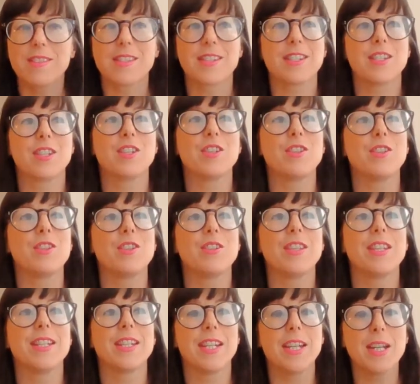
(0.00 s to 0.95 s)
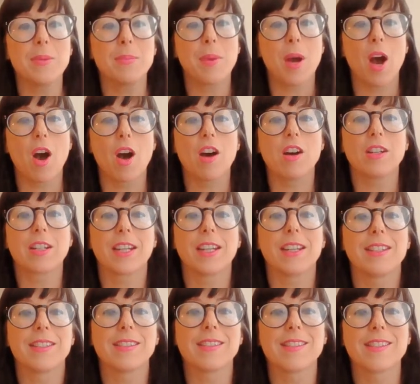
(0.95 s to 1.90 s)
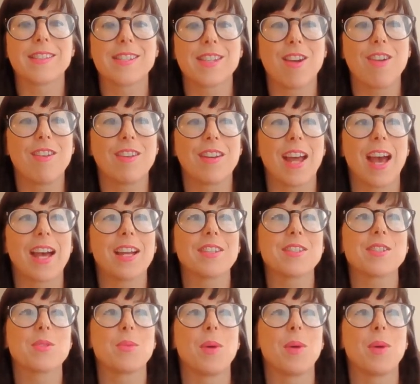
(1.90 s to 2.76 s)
to the deer park in Sarnath,